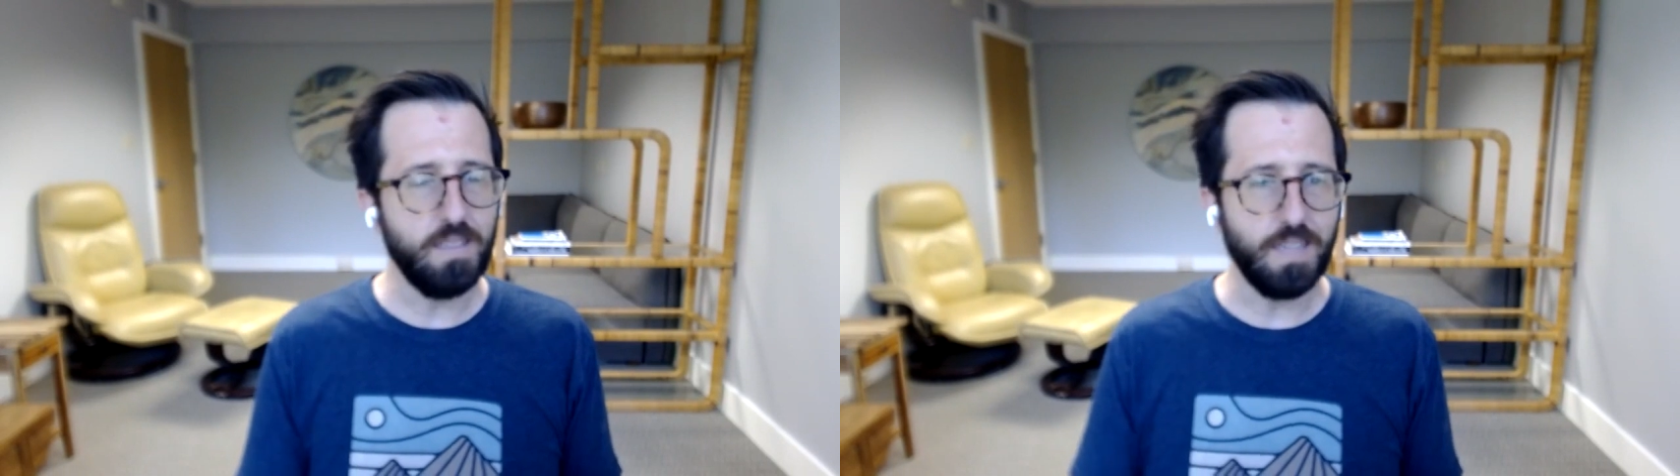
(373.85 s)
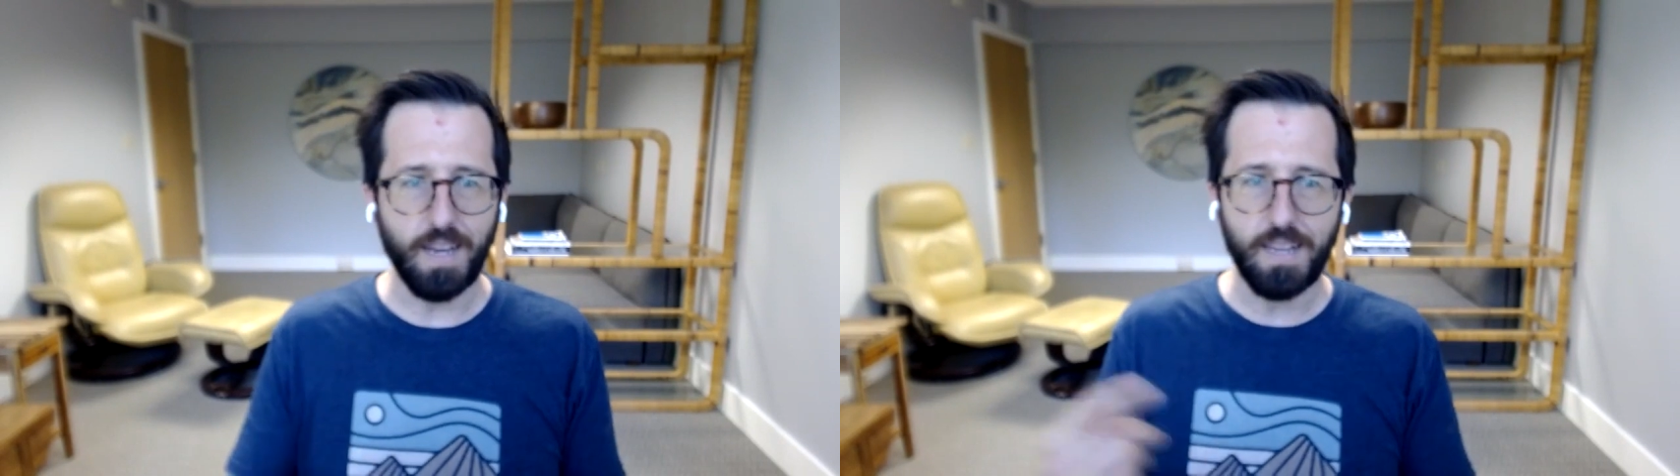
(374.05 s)

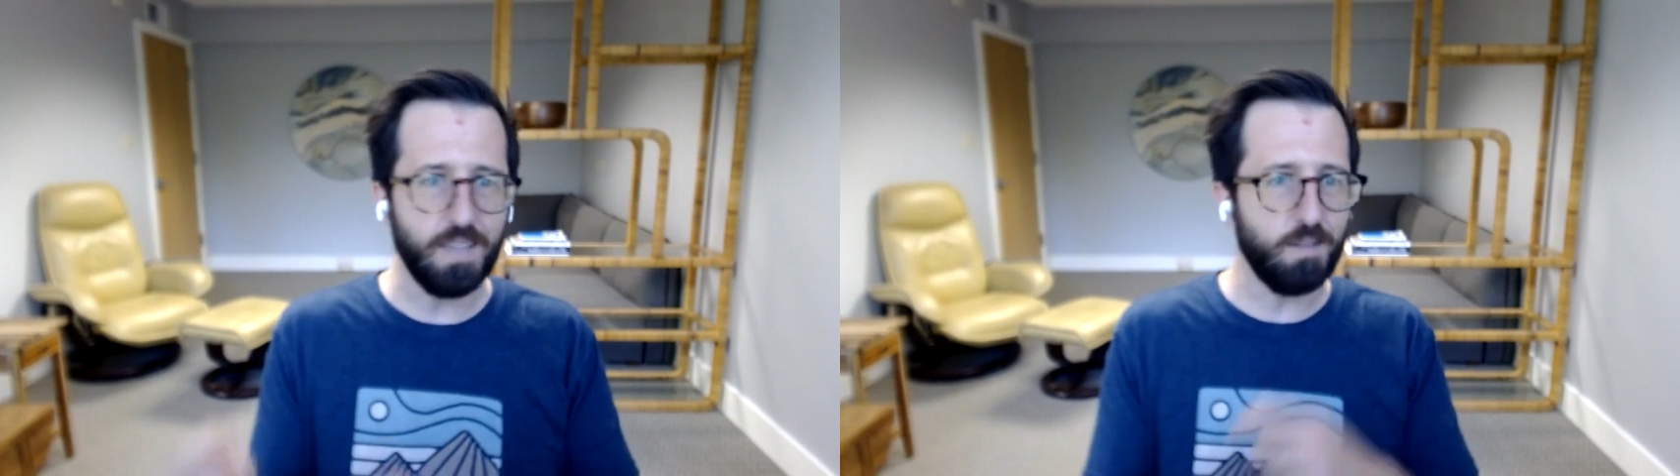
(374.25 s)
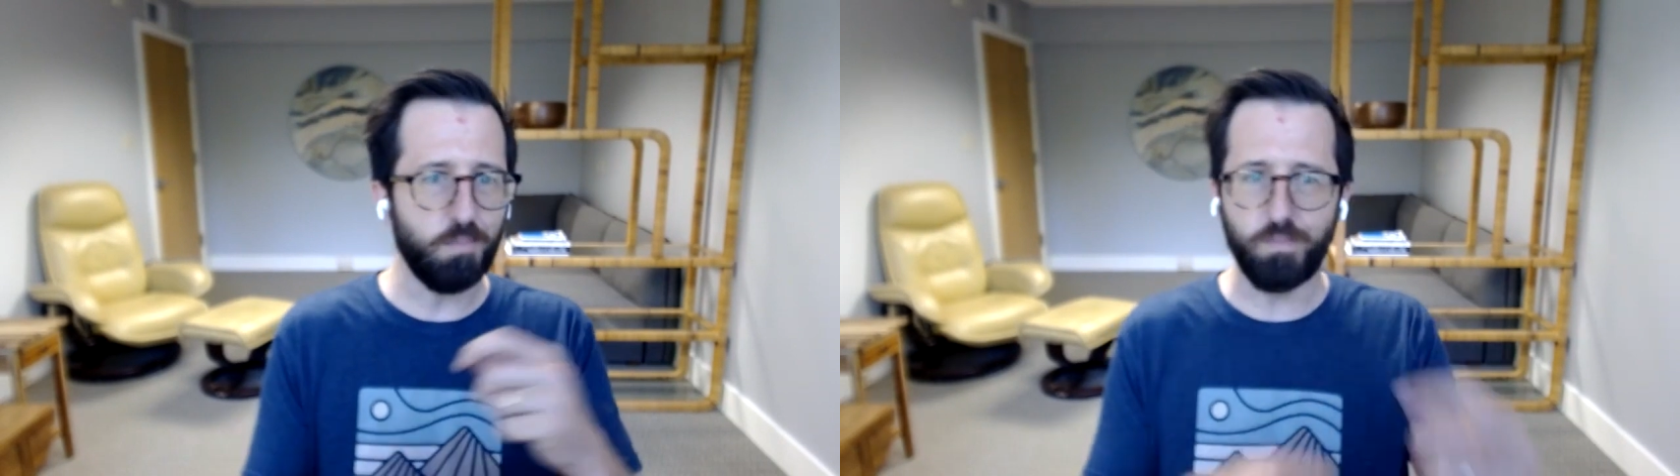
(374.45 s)
And then
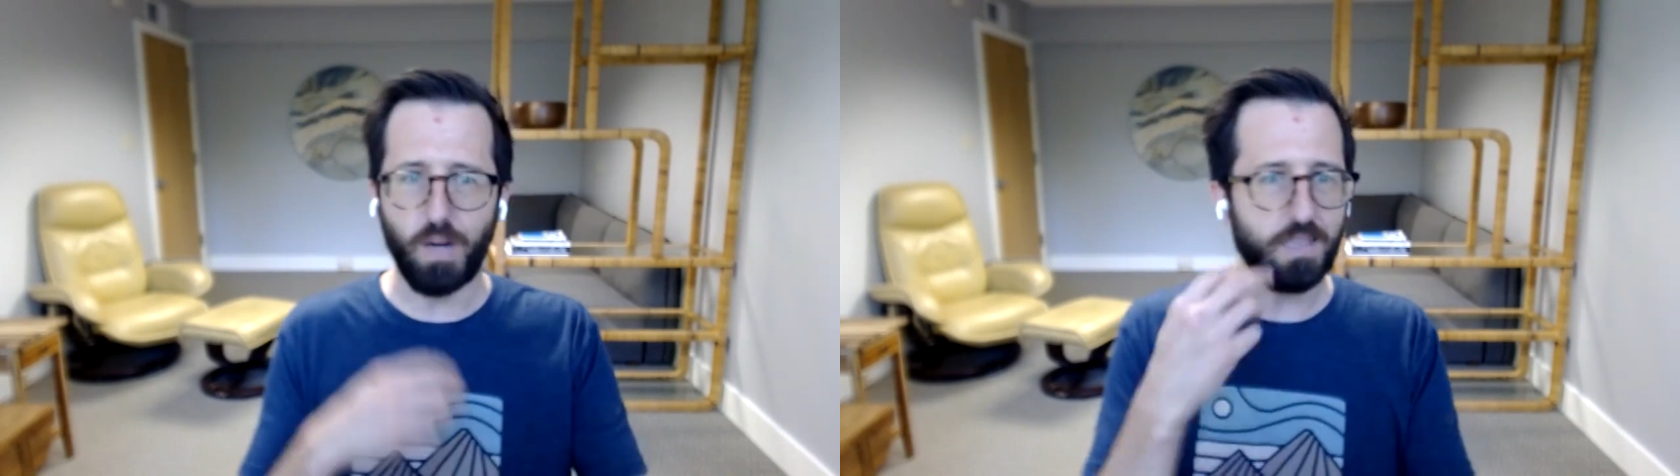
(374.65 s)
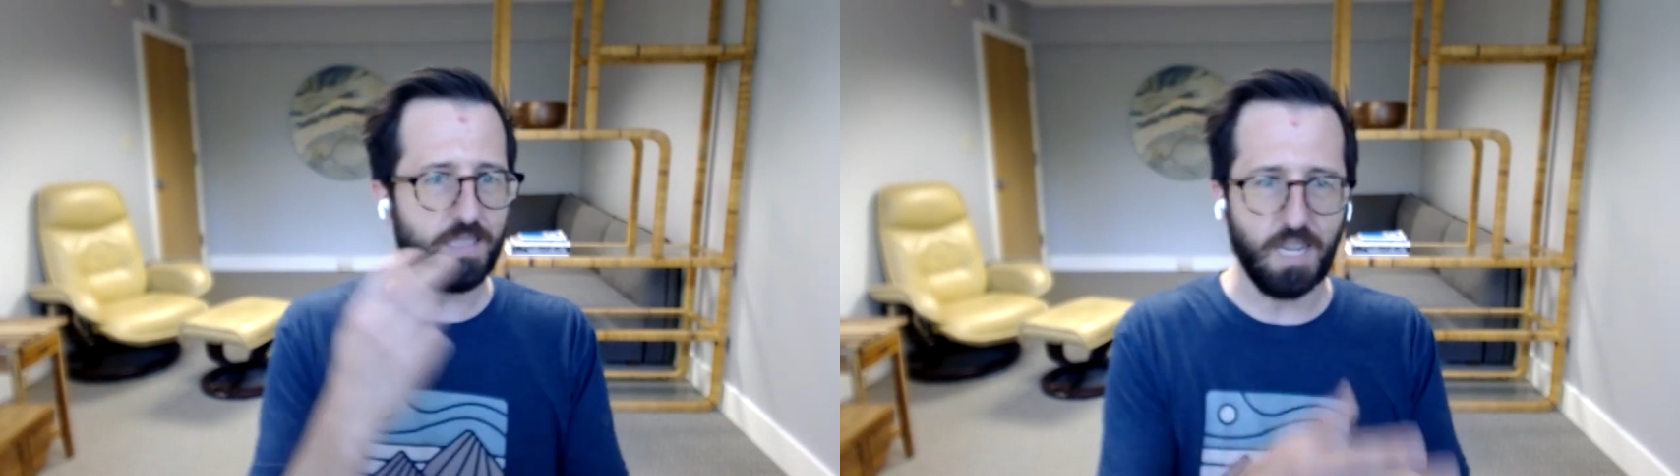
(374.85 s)
one day
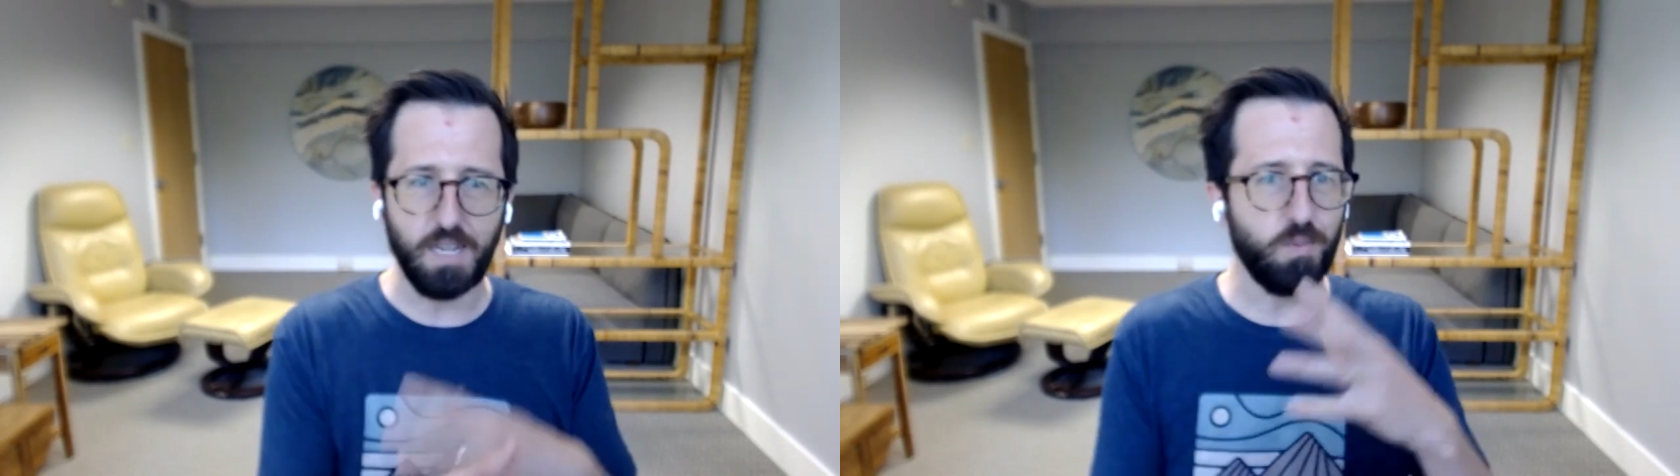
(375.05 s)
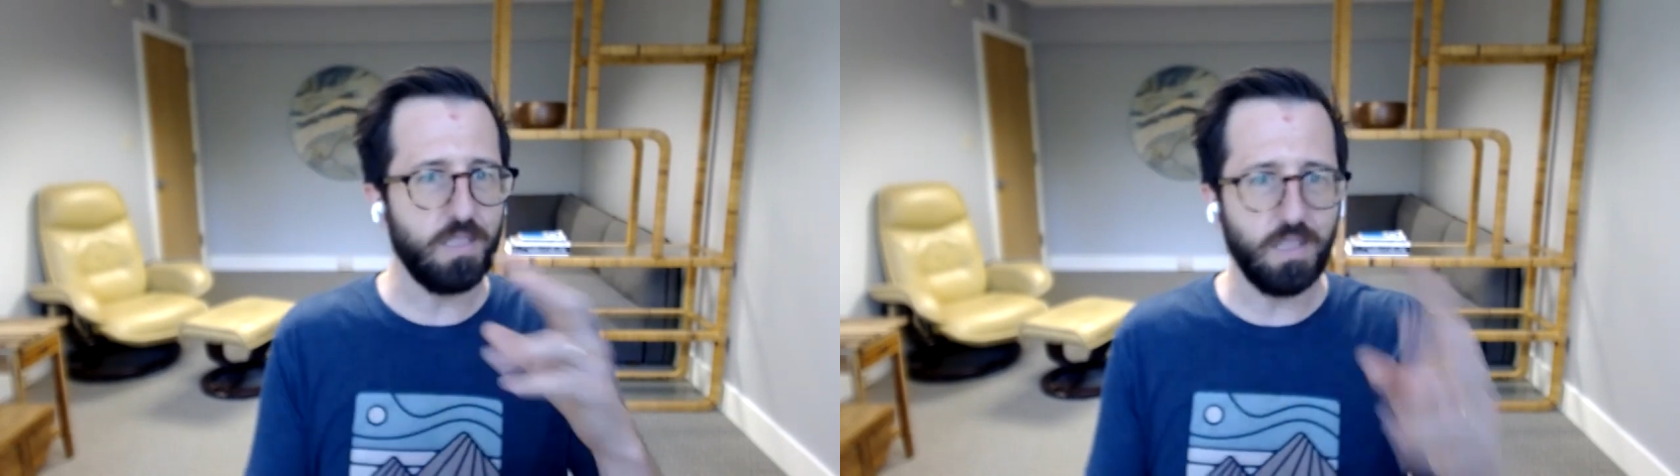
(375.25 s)
by